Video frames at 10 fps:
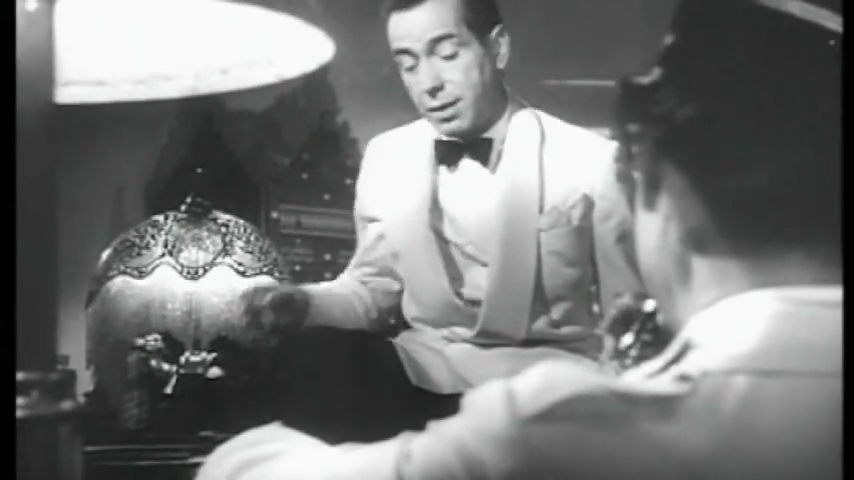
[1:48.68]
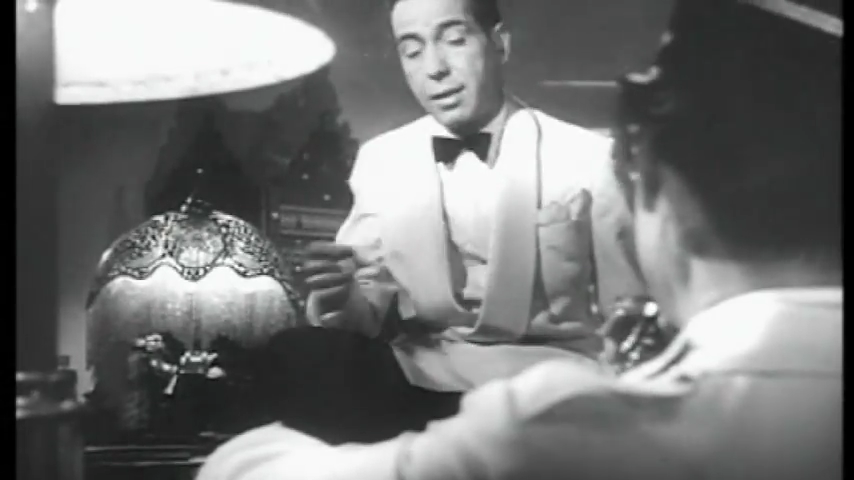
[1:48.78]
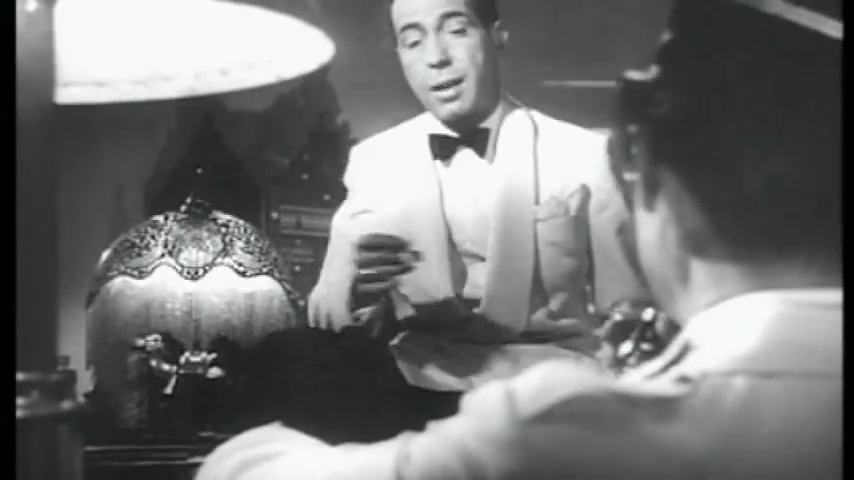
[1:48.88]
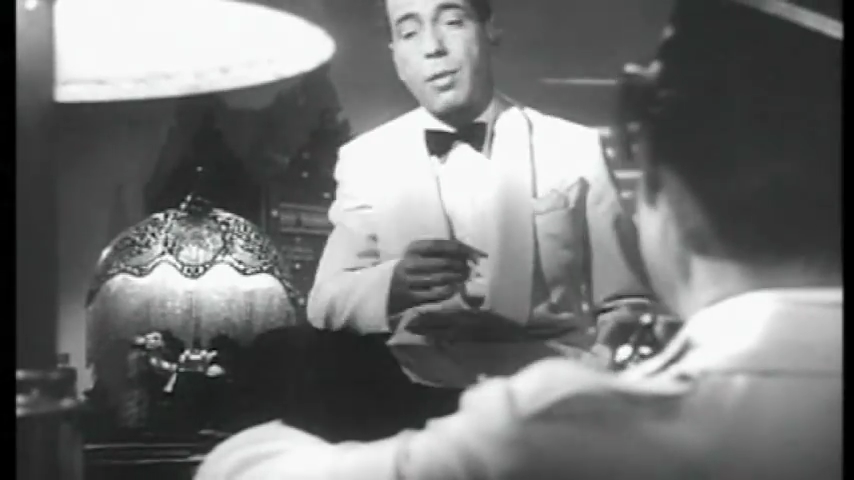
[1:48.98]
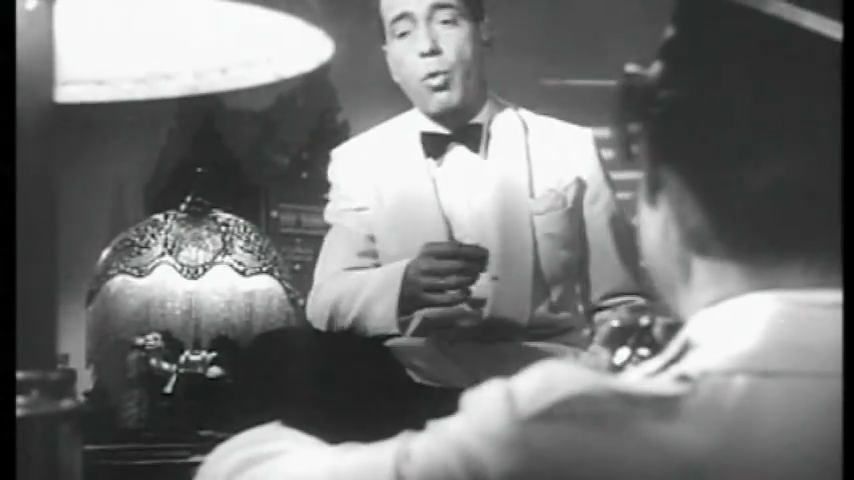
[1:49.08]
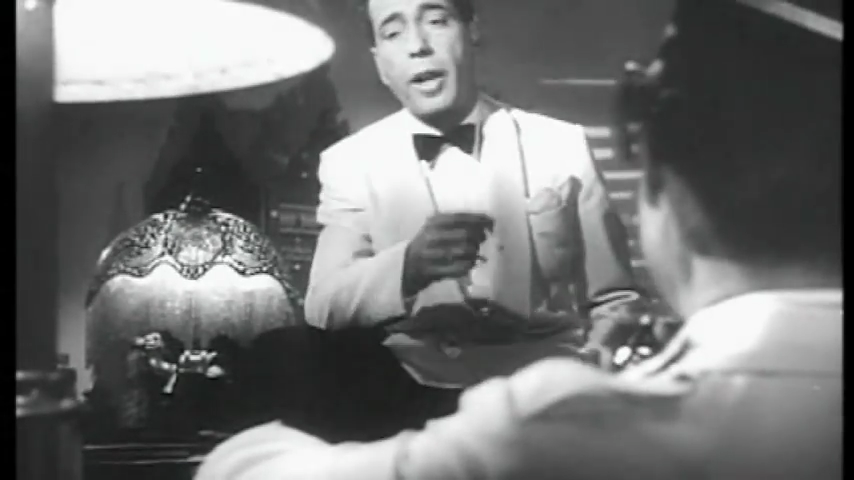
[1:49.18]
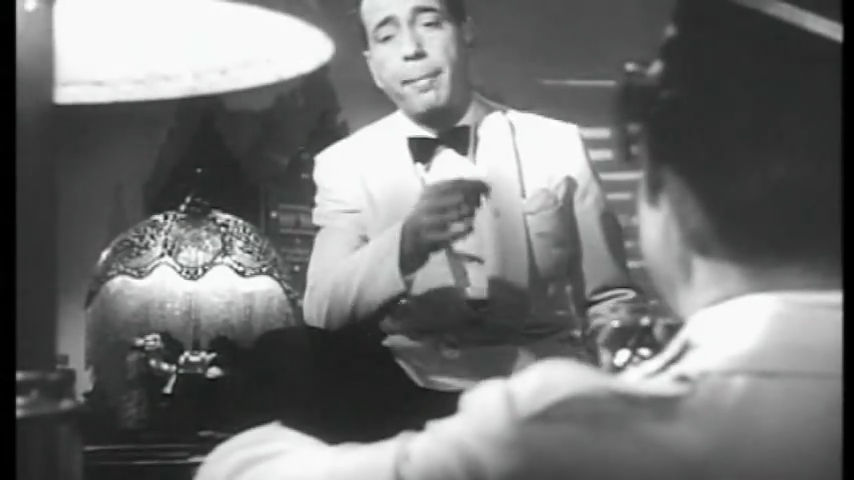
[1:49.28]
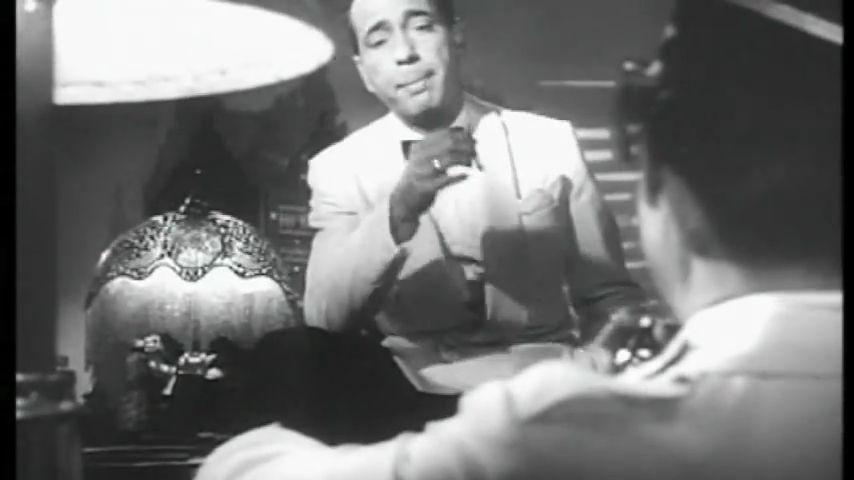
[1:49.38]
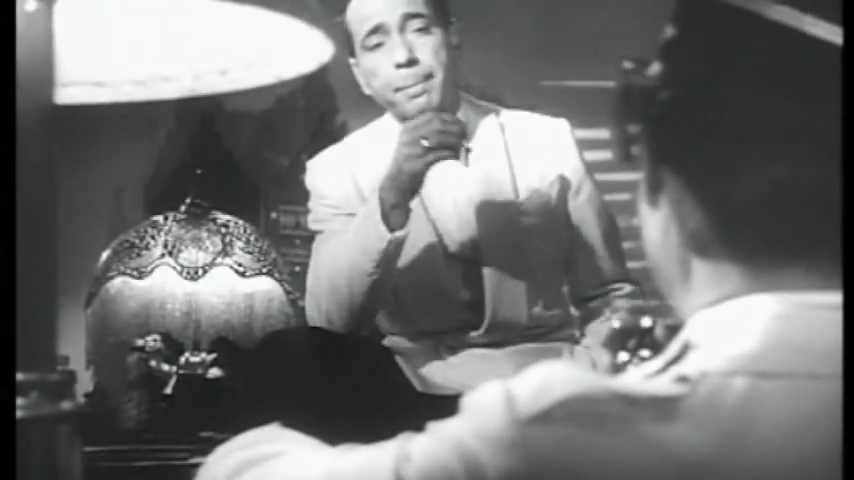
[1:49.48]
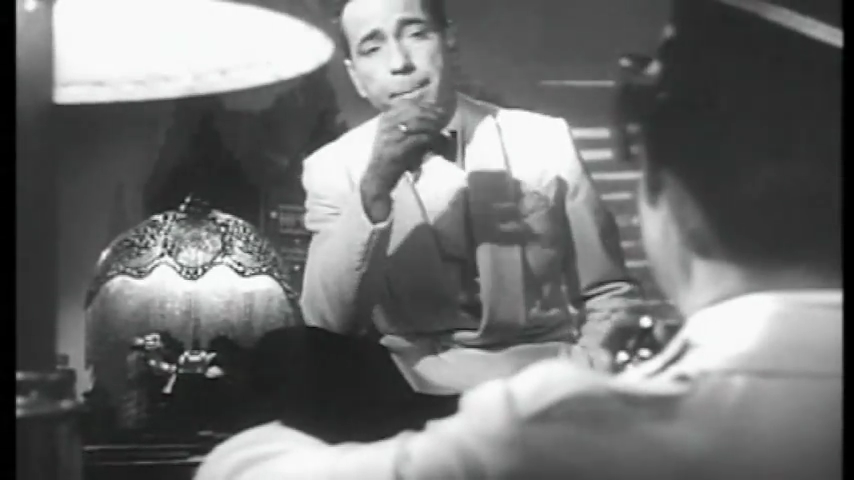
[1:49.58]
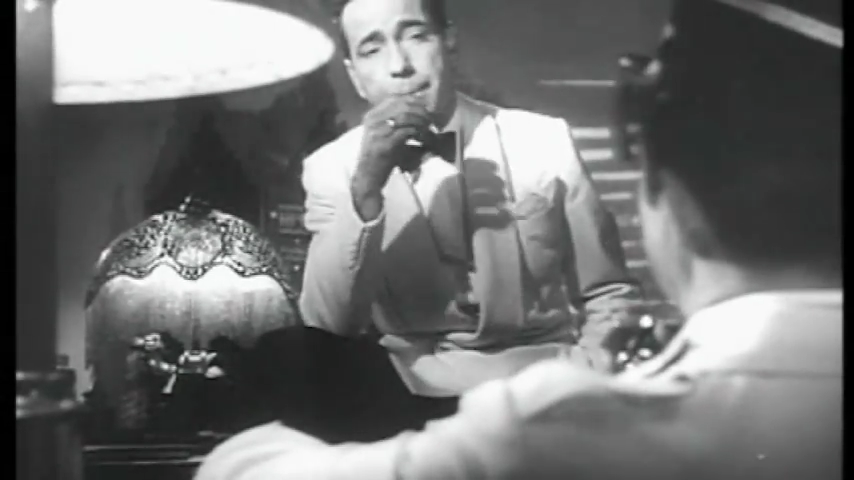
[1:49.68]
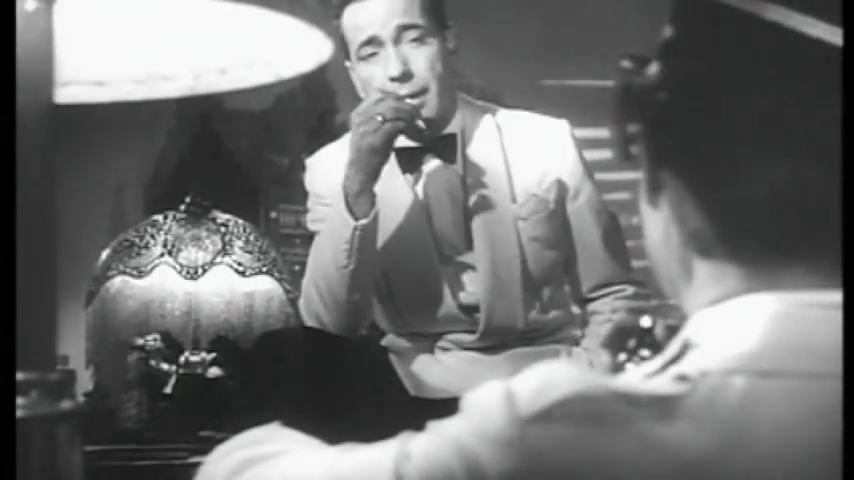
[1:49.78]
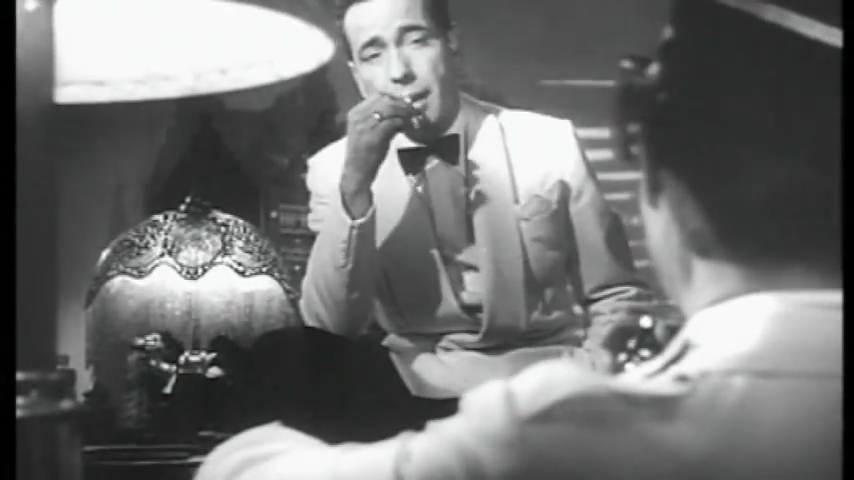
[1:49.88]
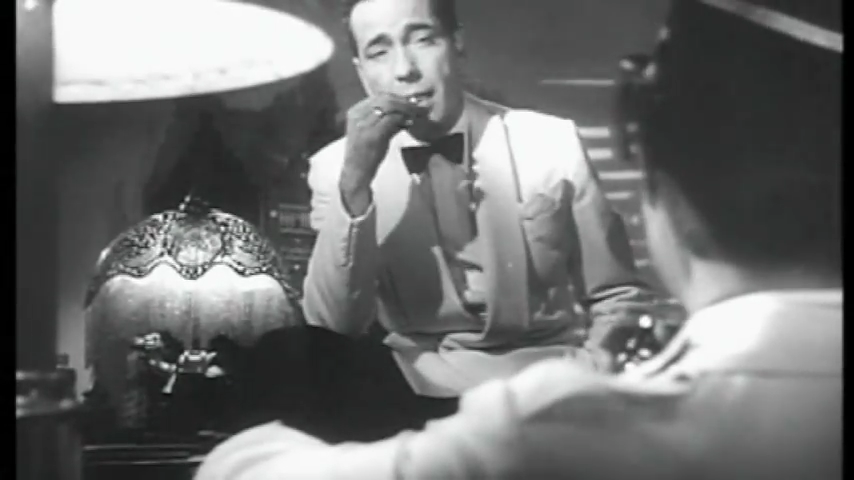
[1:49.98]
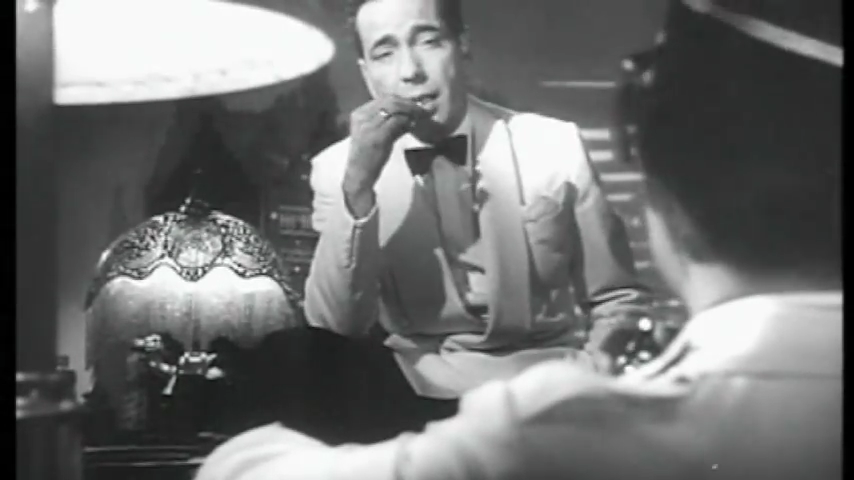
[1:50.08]
I'll take one. I
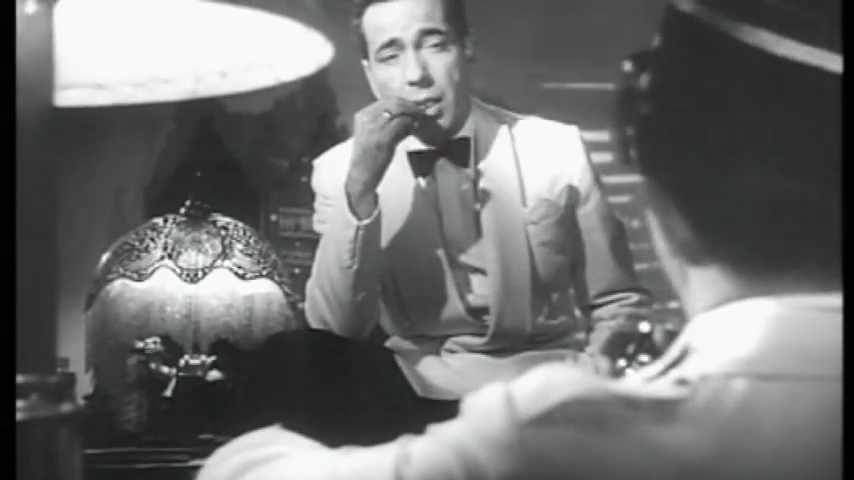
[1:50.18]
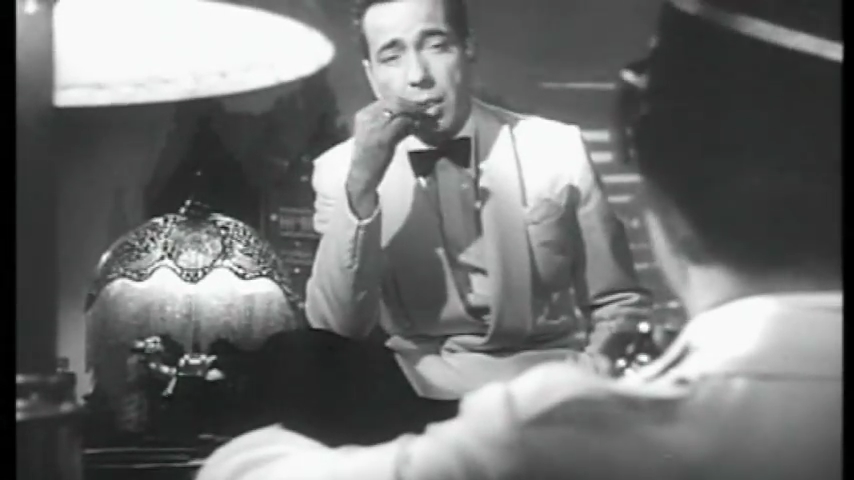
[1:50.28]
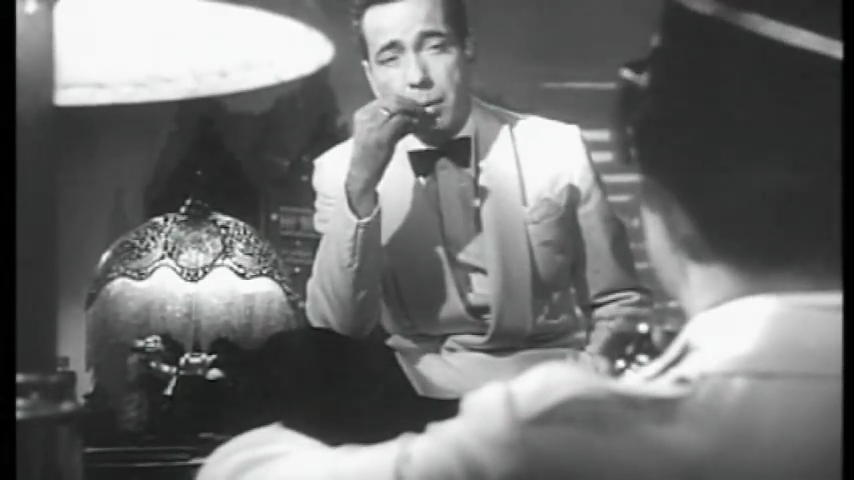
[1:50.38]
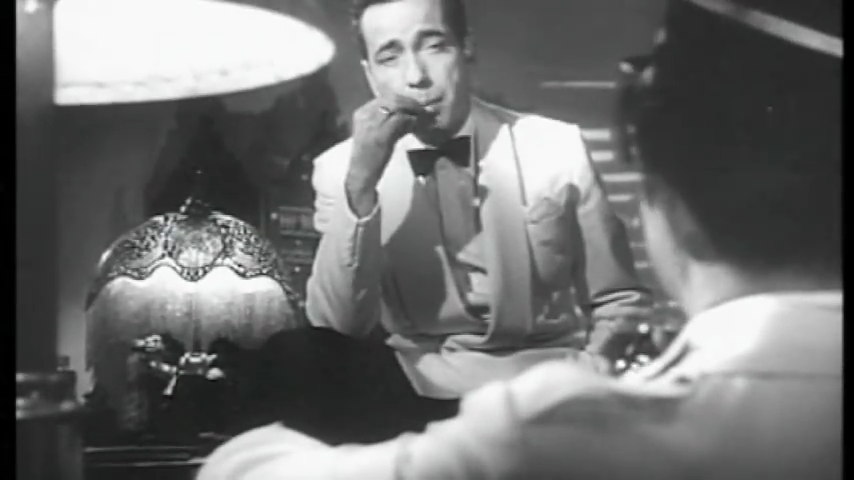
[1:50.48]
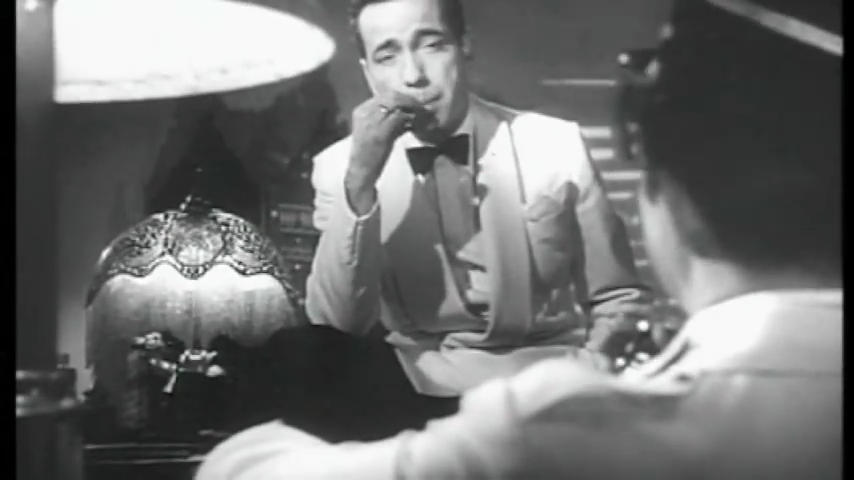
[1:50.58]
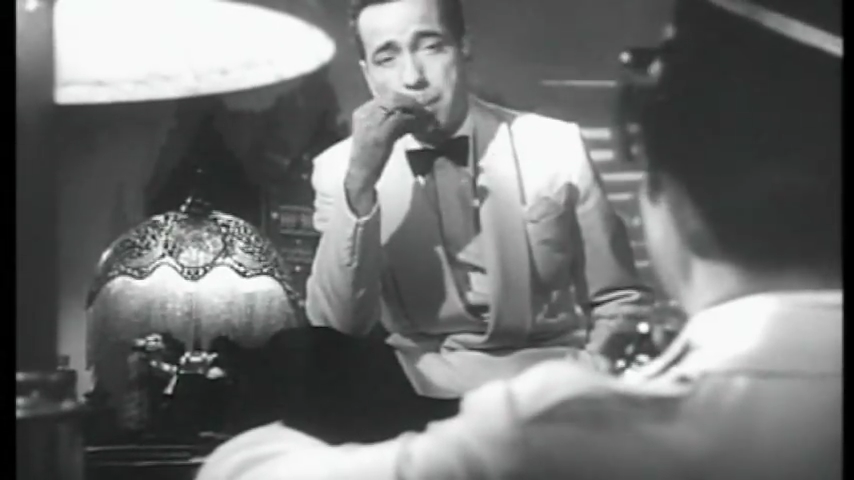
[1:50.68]
think not. I've seen the